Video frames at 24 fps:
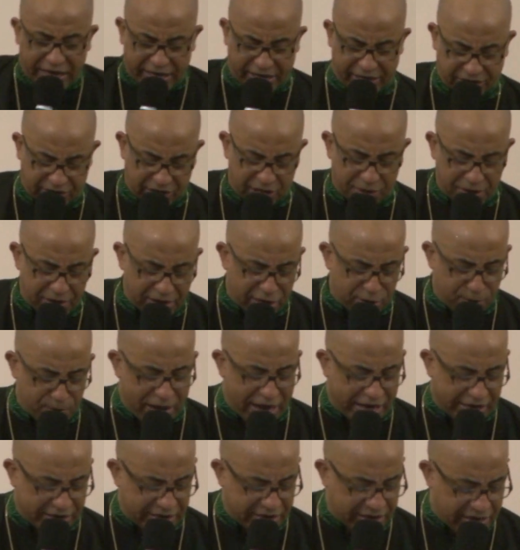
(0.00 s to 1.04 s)
Is there
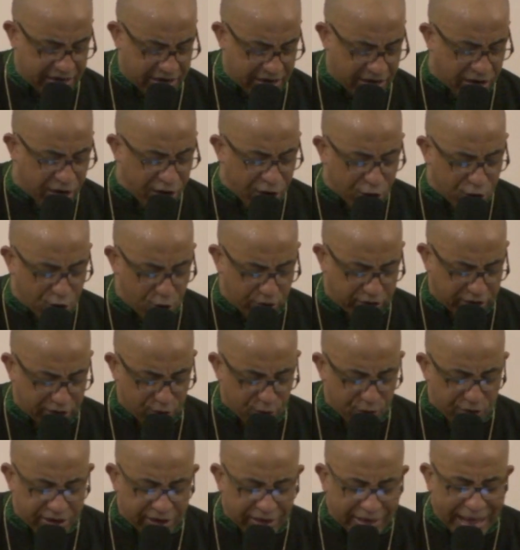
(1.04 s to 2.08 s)
anybody in here who
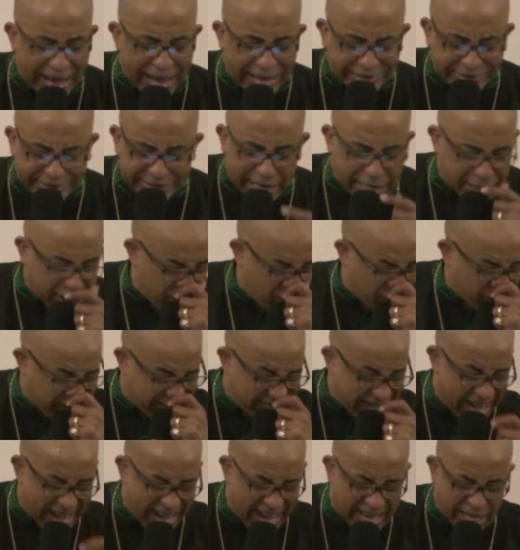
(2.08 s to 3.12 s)
can realize that your
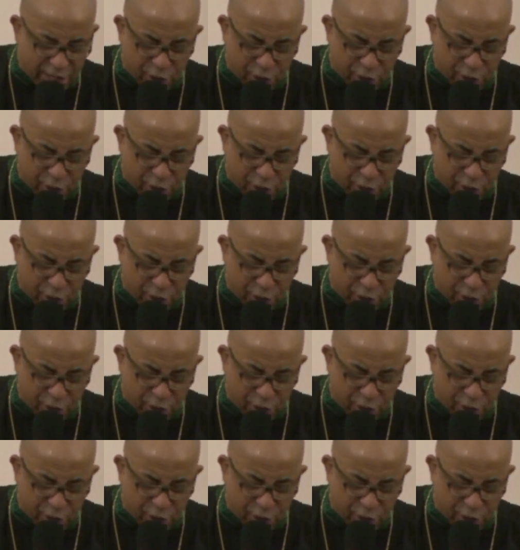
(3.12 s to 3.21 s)
day,